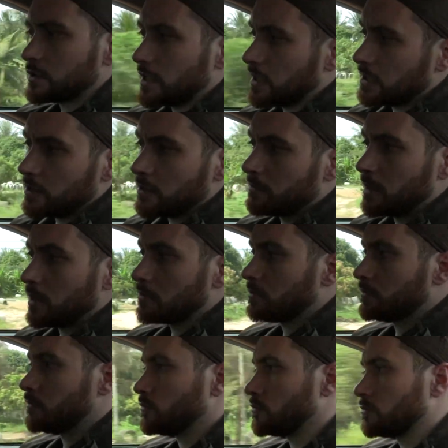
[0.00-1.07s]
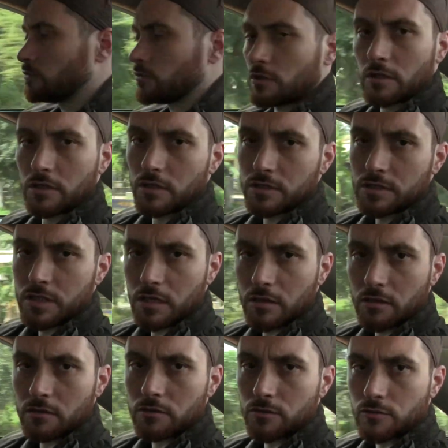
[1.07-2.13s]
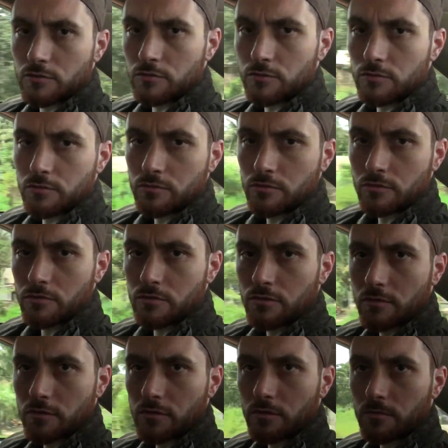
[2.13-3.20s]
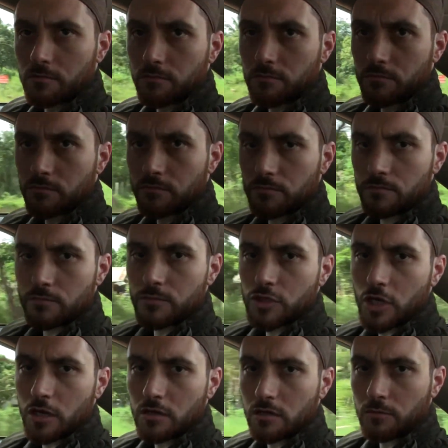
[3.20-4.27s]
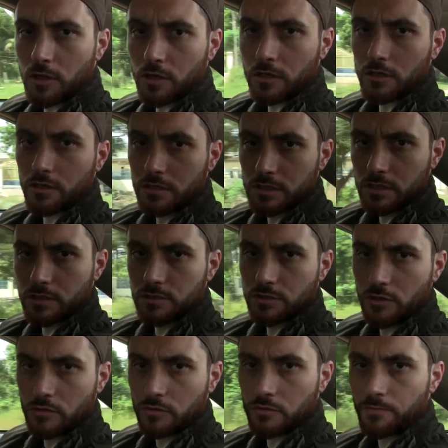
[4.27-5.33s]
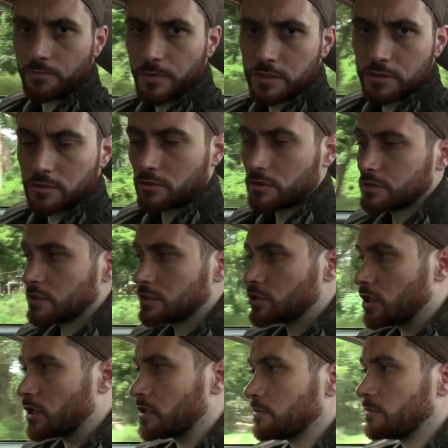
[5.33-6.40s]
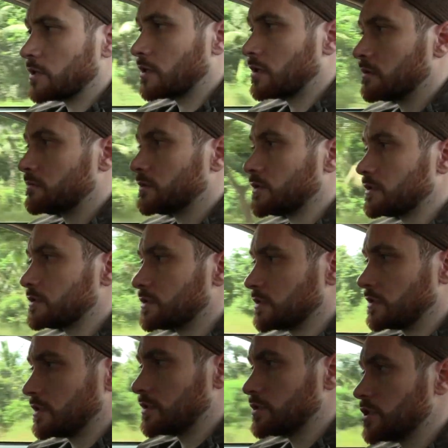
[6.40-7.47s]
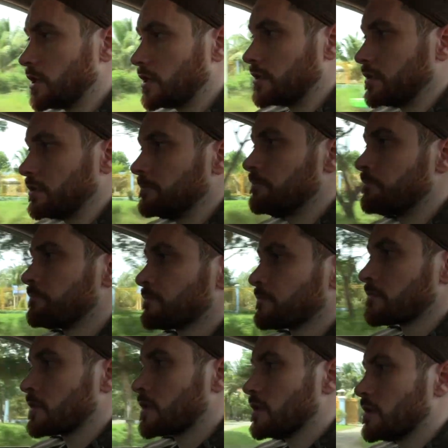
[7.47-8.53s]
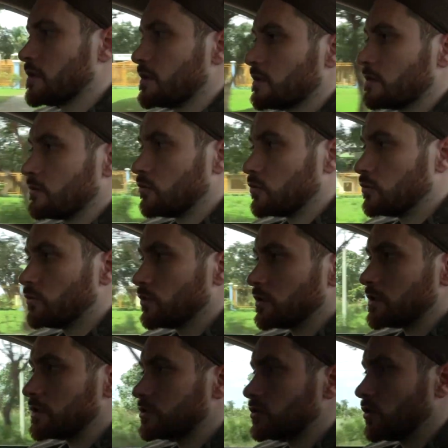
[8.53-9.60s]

any amount of oud wood and they sell it to the China market as it is known. It's known as the China market because in, in China, oud wood is